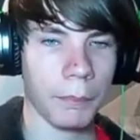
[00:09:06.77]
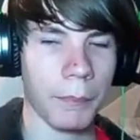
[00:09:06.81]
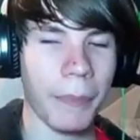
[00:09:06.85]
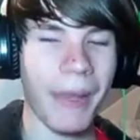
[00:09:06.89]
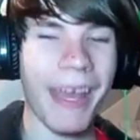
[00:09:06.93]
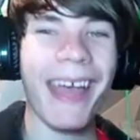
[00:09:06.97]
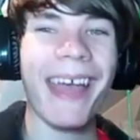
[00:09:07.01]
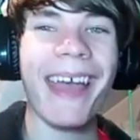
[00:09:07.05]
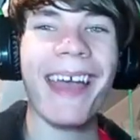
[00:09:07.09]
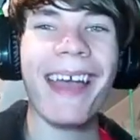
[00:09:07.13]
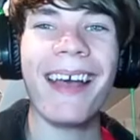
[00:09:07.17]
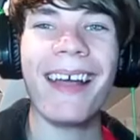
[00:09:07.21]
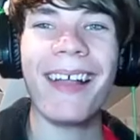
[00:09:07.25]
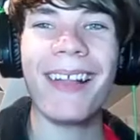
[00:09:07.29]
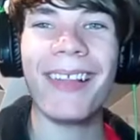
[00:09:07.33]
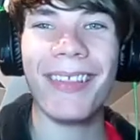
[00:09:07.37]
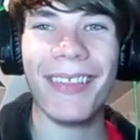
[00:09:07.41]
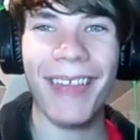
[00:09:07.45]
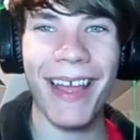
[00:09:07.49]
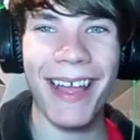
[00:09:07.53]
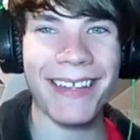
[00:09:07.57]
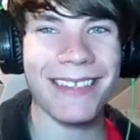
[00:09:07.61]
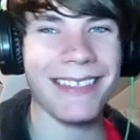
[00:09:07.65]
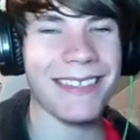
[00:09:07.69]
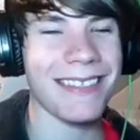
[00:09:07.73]

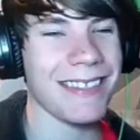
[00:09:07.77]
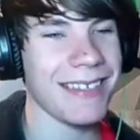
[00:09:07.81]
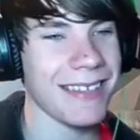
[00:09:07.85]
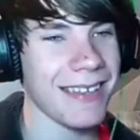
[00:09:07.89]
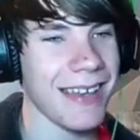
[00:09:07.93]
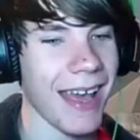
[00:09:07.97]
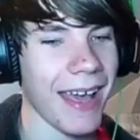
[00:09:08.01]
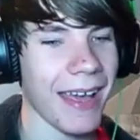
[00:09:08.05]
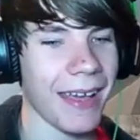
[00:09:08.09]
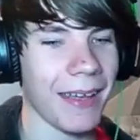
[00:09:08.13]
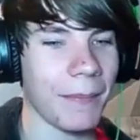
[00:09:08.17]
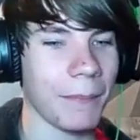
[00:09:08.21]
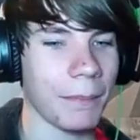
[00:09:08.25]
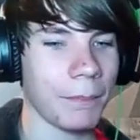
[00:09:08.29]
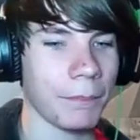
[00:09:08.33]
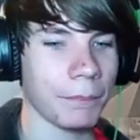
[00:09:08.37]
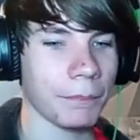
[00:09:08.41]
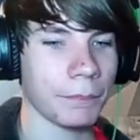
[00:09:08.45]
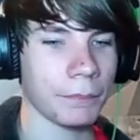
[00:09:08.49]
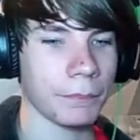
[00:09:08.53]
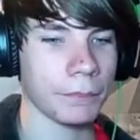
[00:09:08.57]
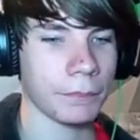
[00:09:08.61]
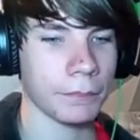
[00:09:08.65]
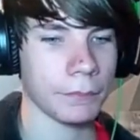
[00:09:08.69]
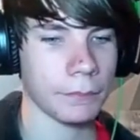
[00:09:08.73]

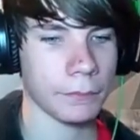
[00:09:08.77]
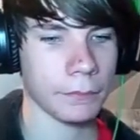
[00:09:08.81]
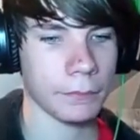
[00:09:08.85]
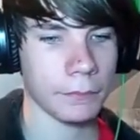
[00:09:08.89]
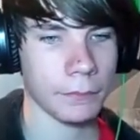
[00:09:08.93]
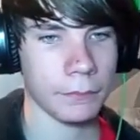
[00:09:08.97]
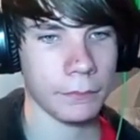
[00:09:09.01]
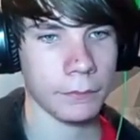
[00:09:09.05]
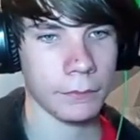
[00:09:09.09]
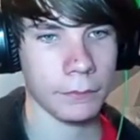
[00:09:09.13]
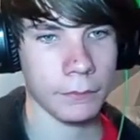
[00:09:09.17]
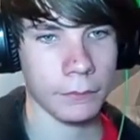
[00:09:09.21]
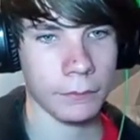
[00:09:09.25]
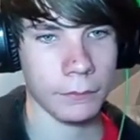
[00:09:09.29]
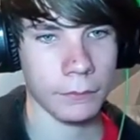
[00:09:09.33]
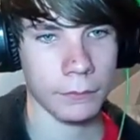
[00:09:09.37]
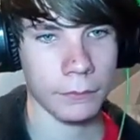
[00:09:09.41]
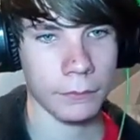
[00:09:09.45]
This person isn't speaking.